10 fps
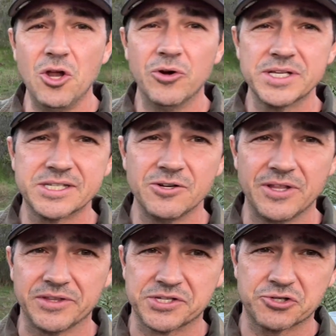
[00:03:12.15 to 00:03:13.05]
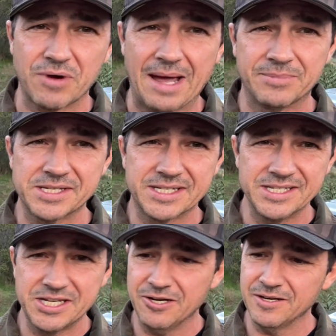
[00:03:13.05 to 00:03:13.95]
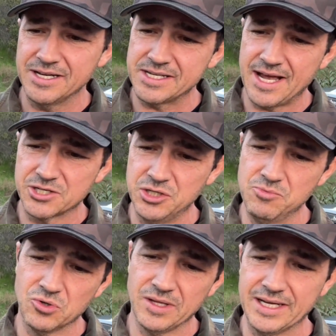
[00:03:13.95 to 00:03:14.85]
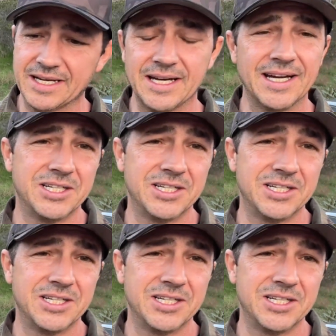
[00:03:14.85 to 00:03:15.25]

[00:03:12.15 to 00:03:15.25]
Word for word: Notice though that the strap distance here is actually more like uh,